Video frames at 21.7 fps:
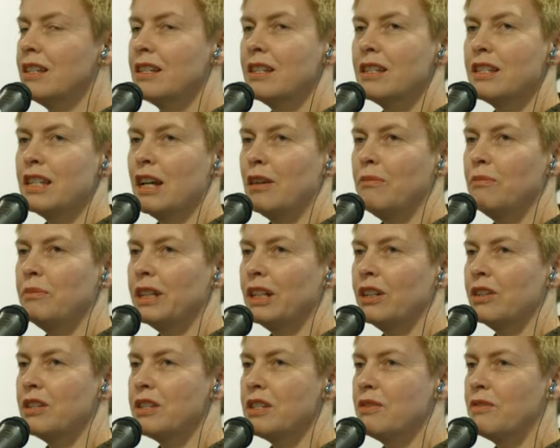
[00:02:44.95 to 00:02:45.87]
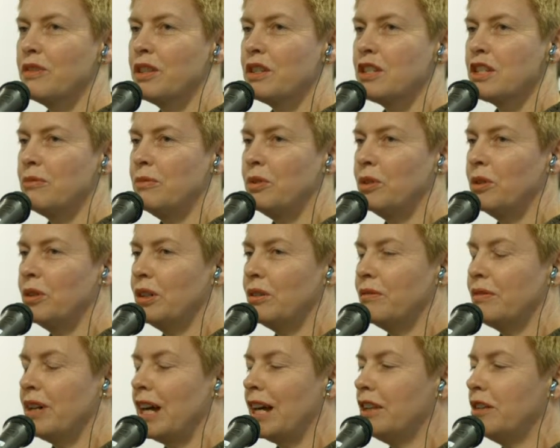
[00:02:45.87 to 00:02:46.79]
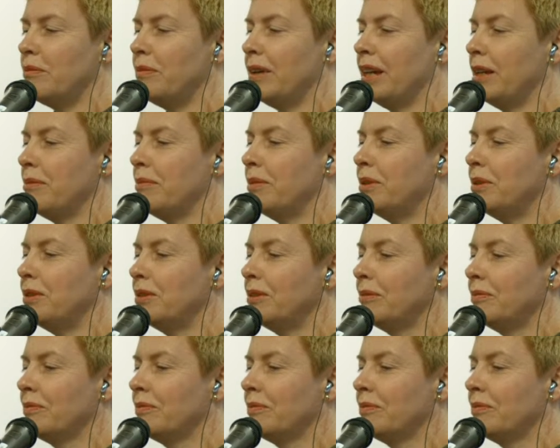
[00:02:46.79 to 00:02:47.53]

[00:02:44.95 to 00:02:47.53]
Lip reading: some because of the support of other people,